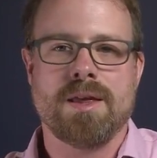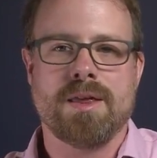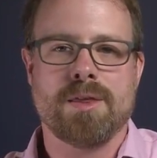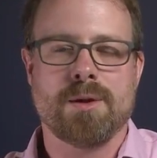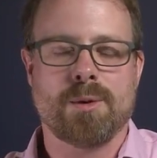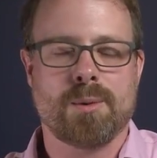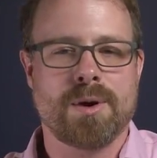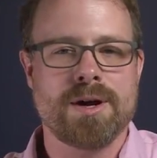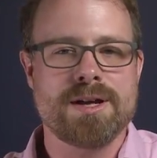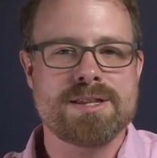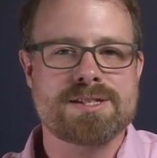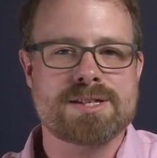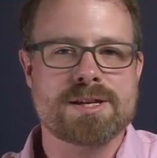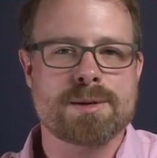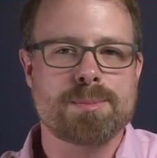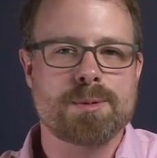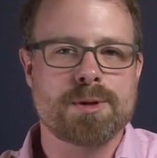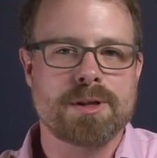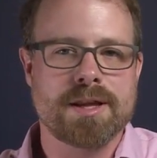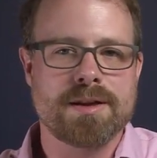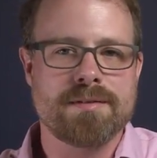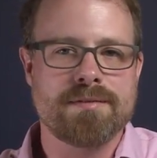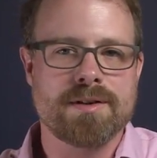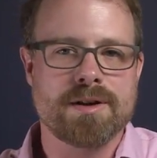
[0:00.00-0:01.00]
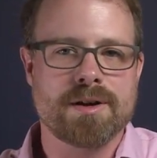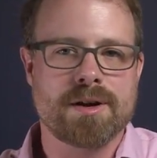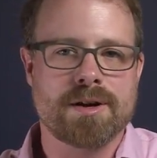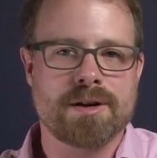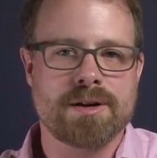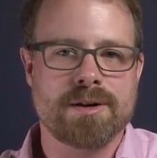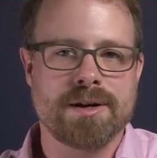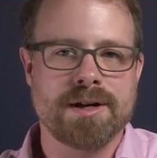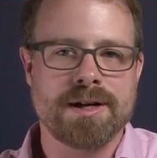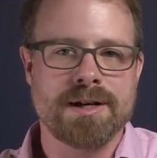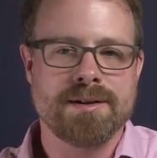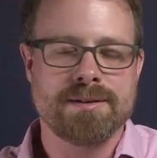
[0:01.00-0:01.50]
The right subclavian
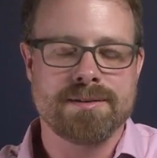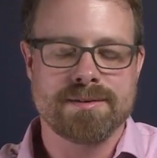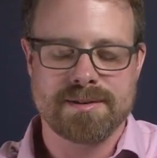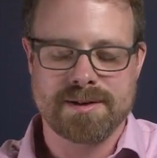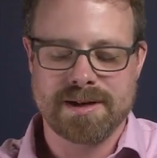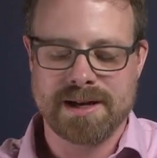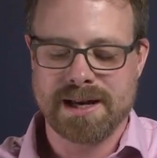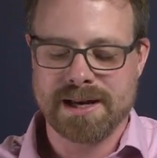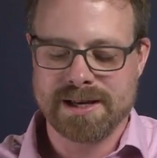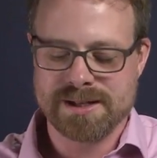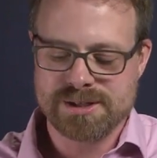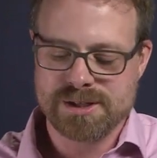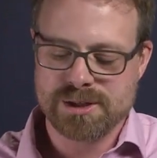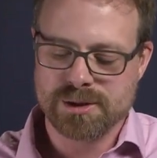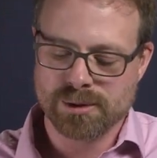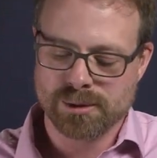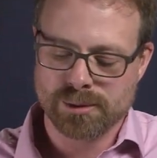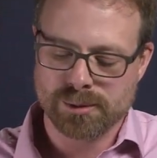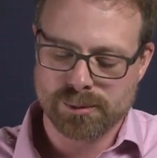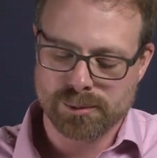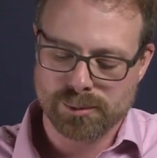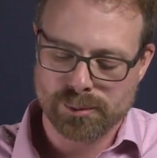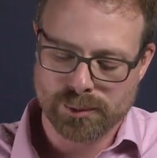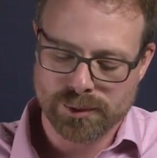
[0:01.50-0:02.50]
artery, as you'll